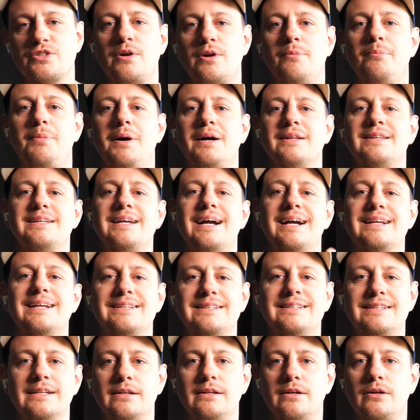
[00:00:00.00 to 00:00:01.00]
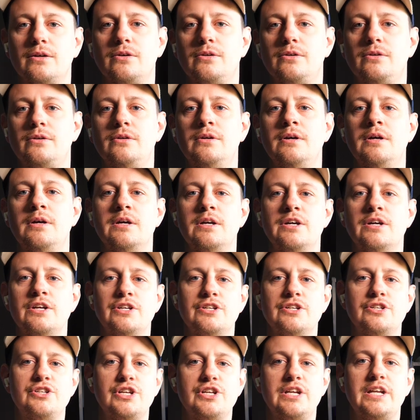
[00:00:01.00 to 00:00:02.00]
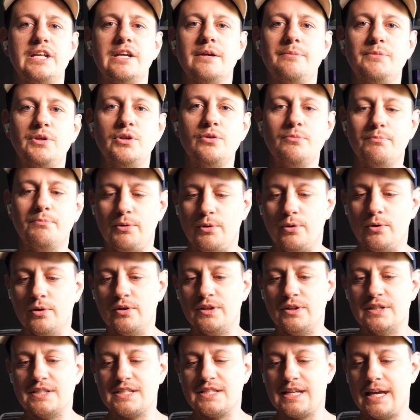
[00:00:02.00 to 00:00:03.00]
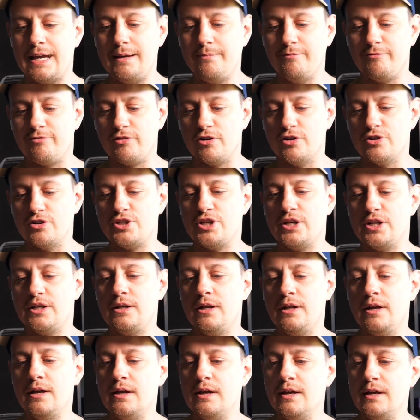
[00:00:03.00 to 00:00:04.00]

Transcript: So I bought the identical GDEMU board, the same version.